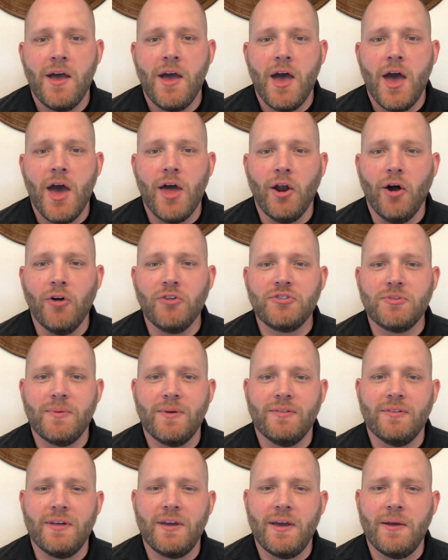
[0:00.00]
and
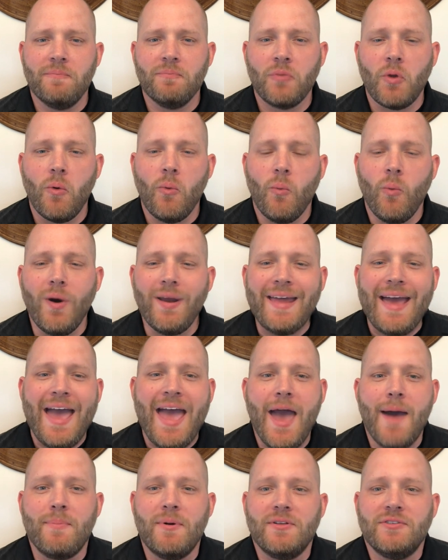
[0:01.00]
ultimately, what
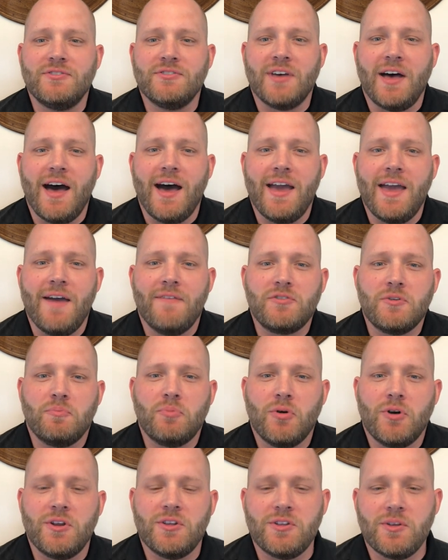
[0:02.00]
habits I have to
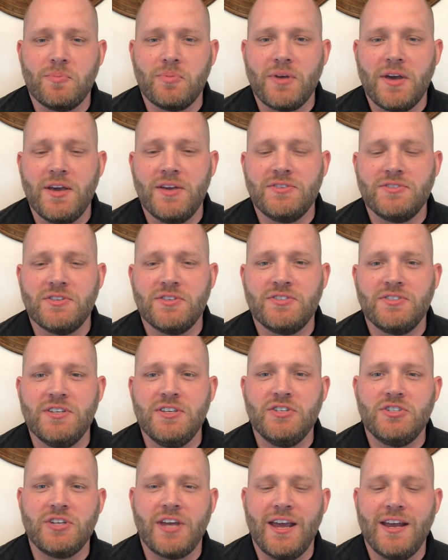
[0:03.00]
put into place to see
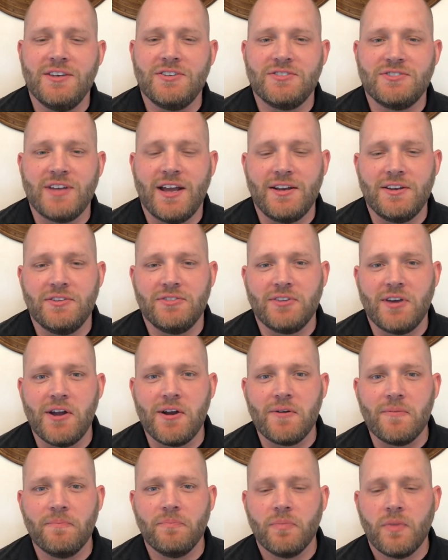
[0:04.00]
changes I desire.